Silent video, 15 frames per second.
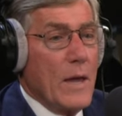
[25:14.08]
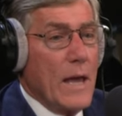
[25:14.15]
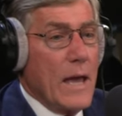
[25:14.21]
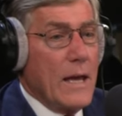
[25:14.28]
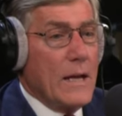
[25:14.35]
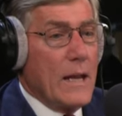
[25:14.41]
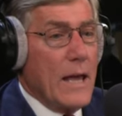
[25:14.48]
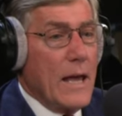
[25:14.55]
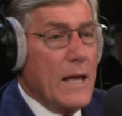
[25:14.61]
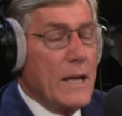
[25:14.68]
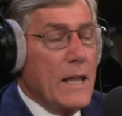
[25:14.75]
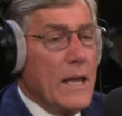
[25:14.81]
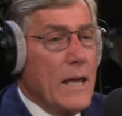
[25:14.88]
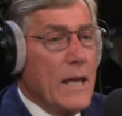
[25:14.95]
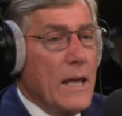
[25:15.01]
and and
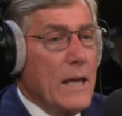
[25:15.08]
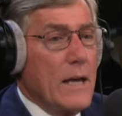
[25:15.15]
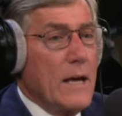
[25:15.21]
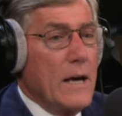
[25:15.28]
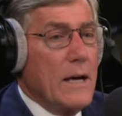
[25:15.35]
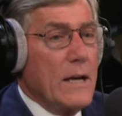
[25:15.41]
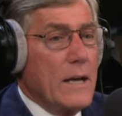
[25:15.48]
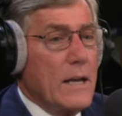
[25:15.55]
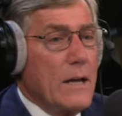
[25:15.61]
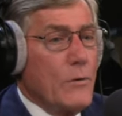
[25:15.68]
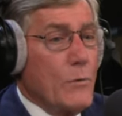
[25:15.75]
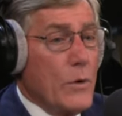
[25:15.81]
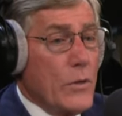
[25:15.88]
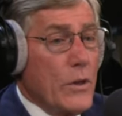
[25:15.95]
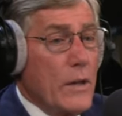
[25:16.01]
he, uh,
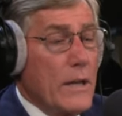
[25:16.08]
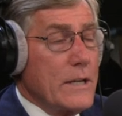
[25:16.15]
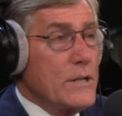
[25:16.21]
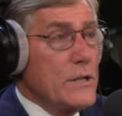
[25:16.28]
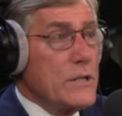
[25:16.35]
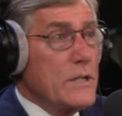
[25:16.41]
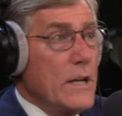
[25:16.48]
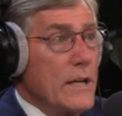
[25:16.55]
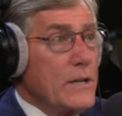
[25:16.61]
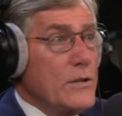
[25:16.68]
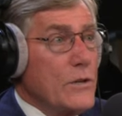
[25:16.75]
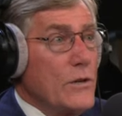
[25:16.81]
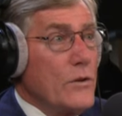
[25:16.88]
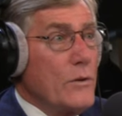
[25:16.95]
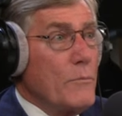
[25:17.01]
with the
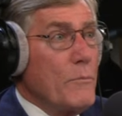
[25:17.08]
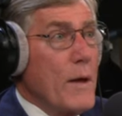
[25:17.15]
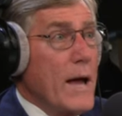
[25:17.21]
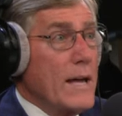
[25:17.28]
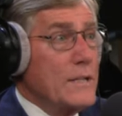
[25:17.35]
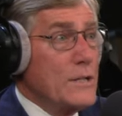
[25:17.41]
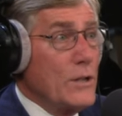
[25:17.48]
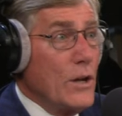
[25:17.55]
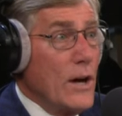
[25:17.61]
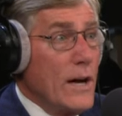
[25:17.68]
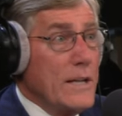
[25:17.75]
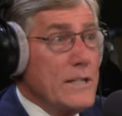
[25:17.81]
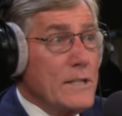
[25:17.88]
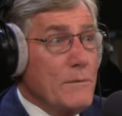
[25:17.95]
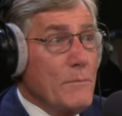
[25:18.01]
legislature, passed
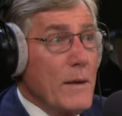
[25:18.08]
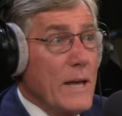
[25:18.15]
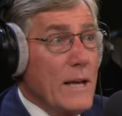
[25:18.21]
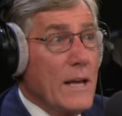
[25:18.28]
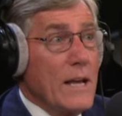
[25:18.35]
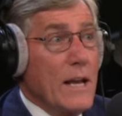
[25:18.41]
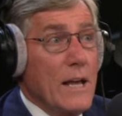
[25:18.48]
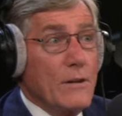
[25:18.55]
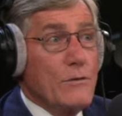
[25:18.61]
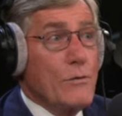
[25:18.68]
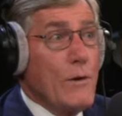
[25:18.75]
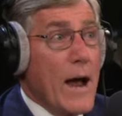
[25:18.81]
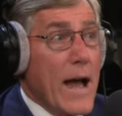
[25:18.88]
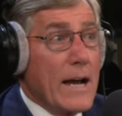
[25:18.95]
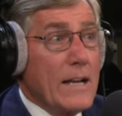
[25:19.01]
laws that made it
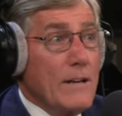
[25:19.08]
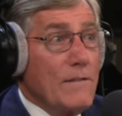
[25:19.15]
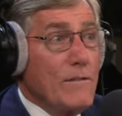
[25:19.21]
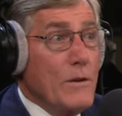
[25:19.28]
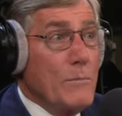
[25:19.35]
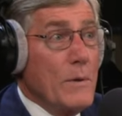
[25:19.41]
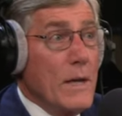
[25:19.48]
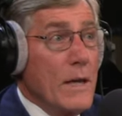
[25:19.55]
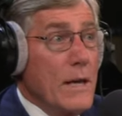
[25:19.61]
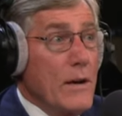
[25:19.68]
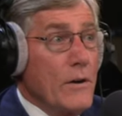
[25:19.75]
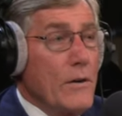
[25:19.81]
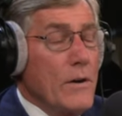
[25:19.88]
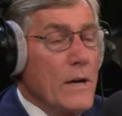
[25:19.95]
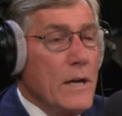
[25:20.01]
attractive to be
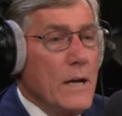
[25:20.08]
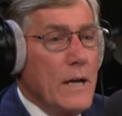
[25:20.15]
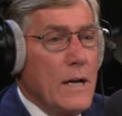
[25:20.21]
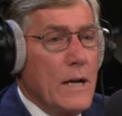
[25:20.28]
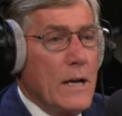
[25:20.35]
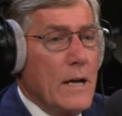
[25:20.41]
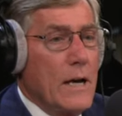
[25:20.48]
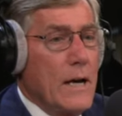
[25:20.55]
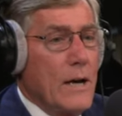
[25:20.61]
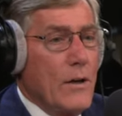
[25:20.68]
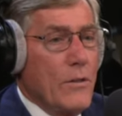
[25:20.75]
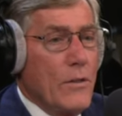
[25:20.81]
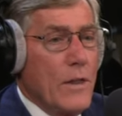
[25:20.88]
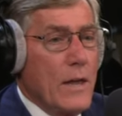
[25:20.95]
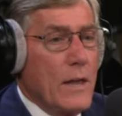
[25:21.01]
here. Uh,
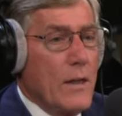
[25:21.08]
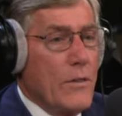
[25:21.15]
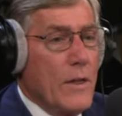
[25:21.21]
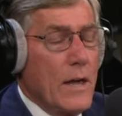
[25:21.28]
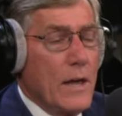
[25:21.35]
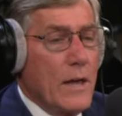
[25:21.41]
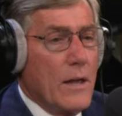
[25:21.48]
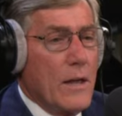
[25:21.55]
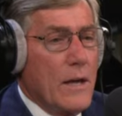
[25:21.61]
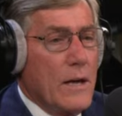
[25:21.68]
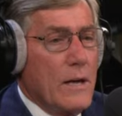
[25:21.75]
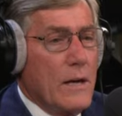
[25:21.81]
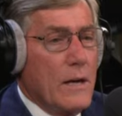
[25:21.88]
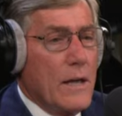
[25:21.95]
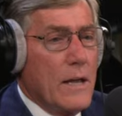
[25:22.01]
they they
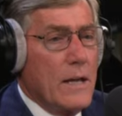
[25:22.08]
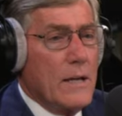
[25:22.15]
uh,